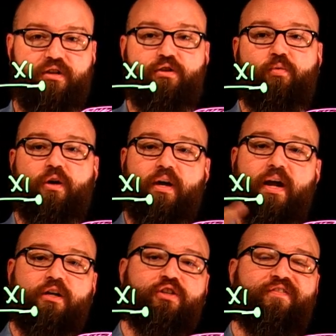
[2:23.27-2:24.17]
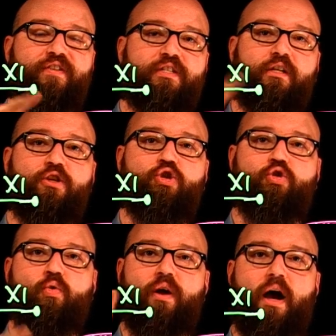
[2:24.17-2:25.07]
So we're going to actually physically
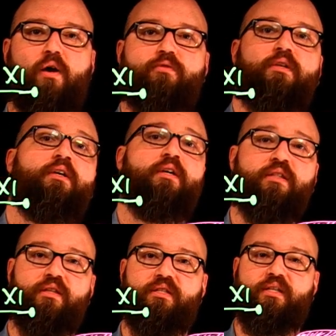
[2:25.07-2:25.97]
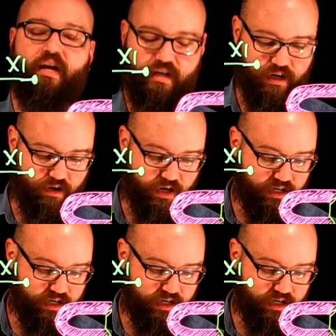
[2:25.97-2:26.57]
short out the secondary